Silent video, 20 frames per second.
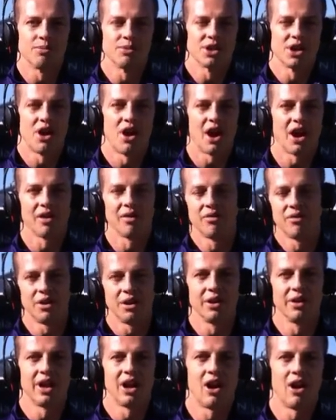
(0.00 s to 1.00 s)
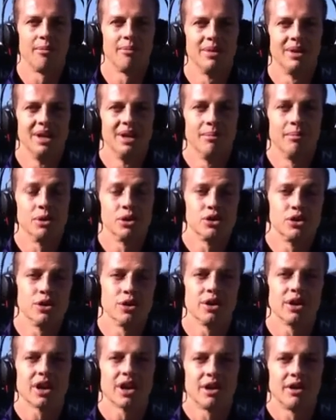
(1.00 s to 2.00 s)
So I can feel that I'm
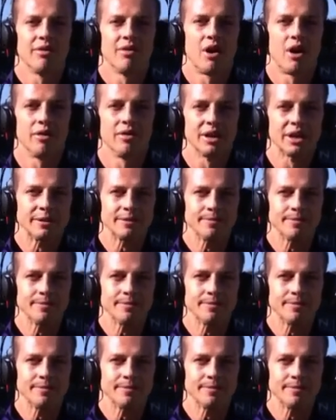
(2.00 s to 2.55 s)
maturing and evolving.